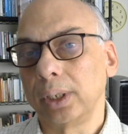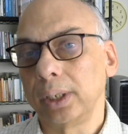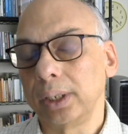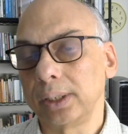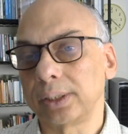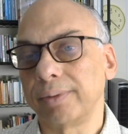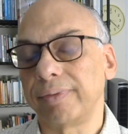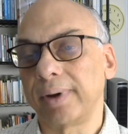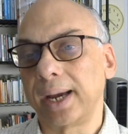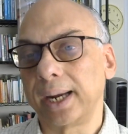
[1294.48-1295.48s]
is the
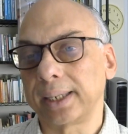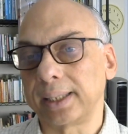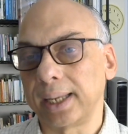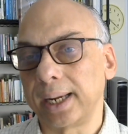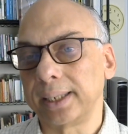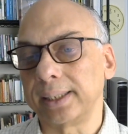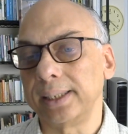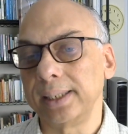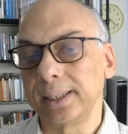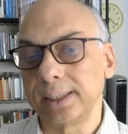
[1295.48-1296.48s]
fact that
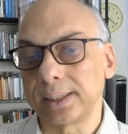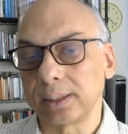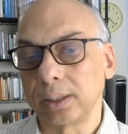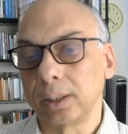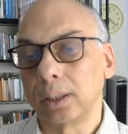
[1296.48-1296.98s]
these